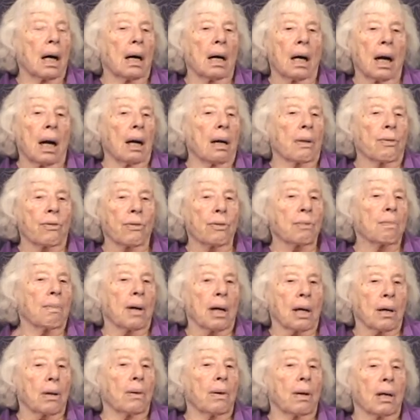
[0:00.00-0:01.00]
I, through
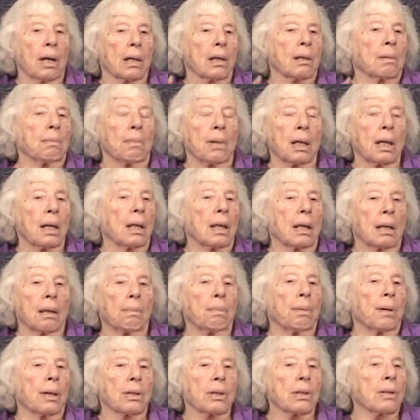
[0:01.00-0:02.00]
my Quaker meeting, a
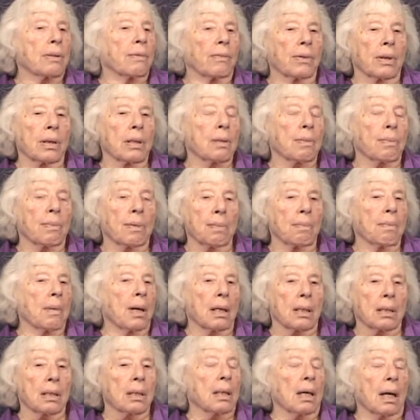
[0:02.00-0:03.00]
bunch of us, we
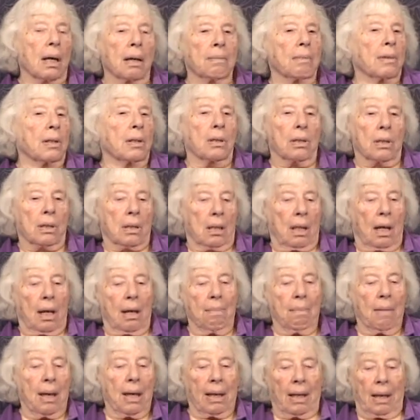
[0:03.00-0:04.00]
make sandwiches, and I
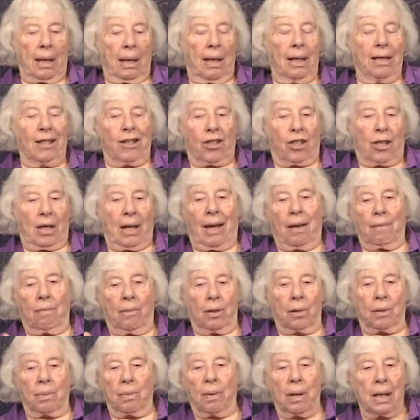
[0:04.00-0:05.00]
make each
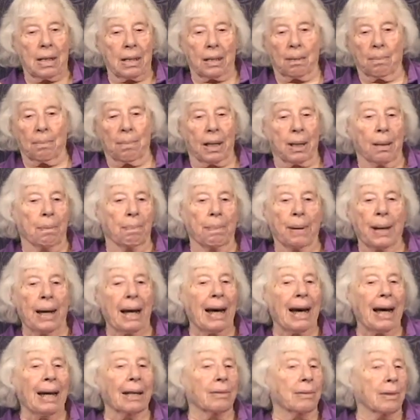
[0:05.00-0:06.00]
sandwich weighs about a
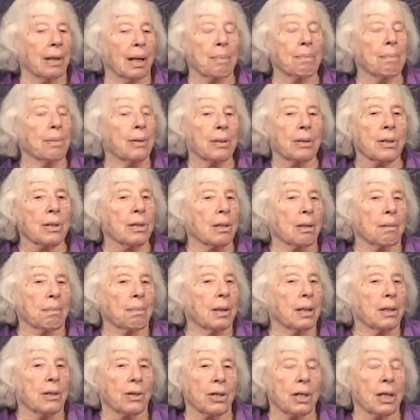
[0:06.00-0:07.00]
pound. I put so
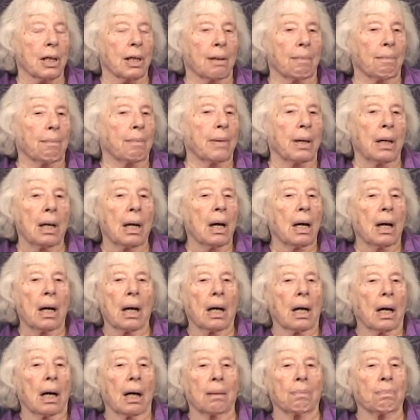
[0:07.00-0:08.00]
much in them.
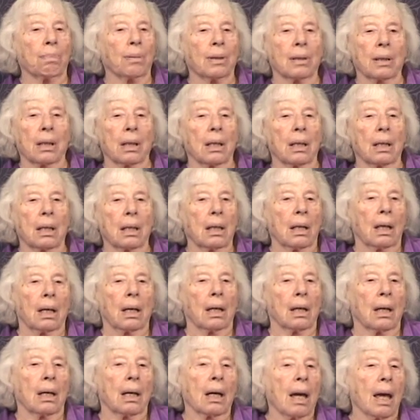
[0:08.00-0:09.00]
I put in
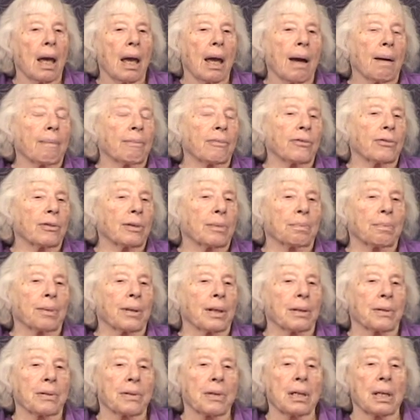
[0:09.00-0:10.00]
uh, ham for
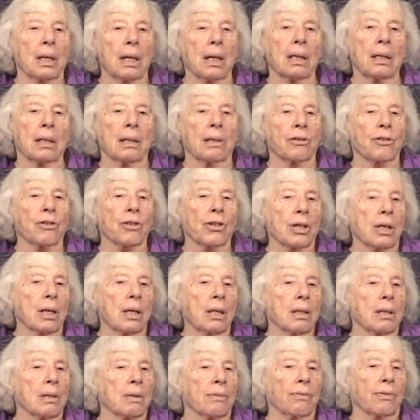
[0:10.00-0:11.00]
protein and
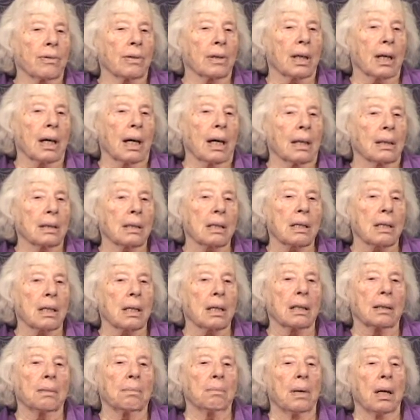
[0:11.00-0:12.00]
cheese for
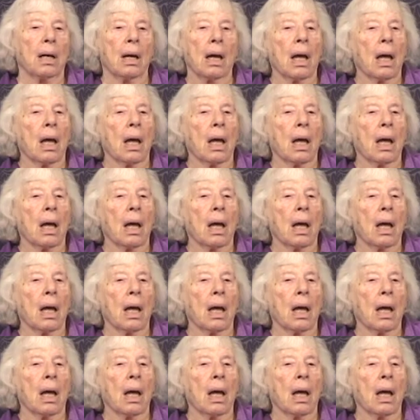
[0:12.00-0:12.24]
calcium,